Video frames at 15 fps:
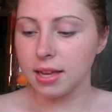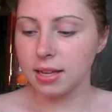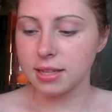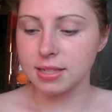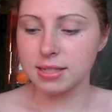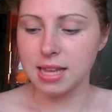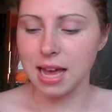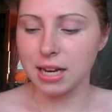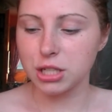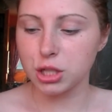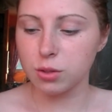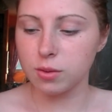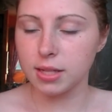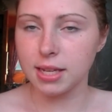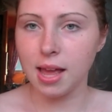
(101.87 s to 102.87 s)
is
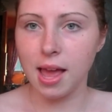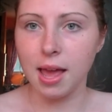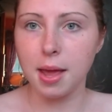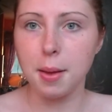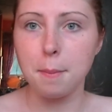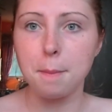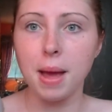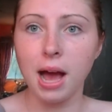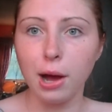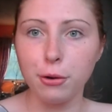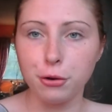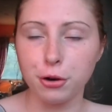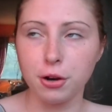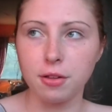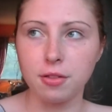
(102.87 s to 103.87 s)
actually a
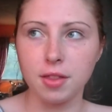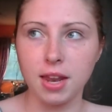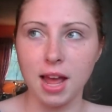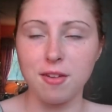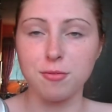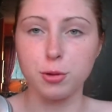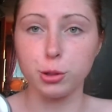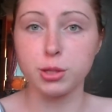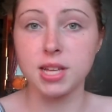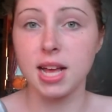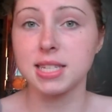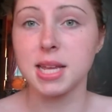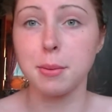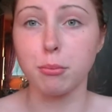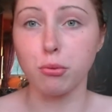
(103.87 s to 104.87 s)
powder that I've used
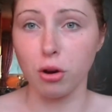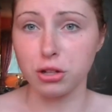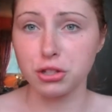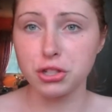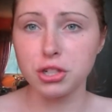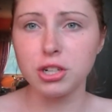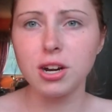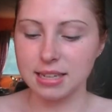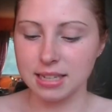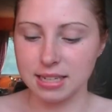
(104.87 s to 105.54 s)
as a bronzer.